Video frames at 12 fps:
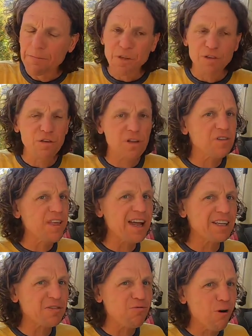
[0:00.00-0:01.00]
So the
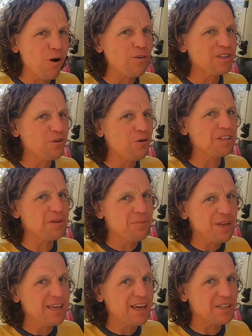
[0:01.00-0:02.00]
status quo is going to
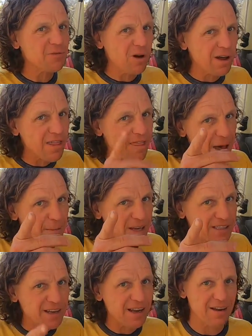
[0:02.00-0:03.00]
be, guess what? That
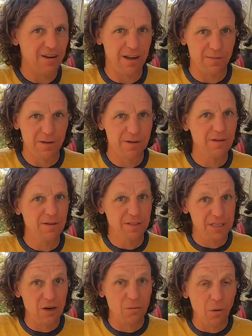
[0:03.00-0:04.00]
base diagram.
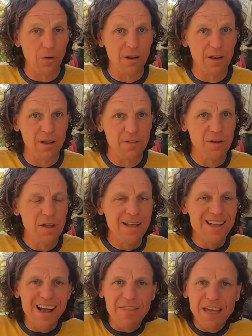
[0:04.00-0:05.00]
See how important it is?
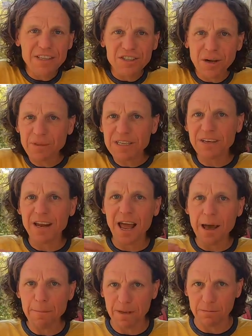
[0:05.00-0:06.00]
And then something's going to
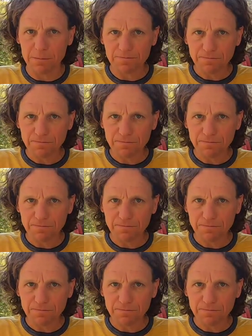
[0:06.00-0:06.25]
happen.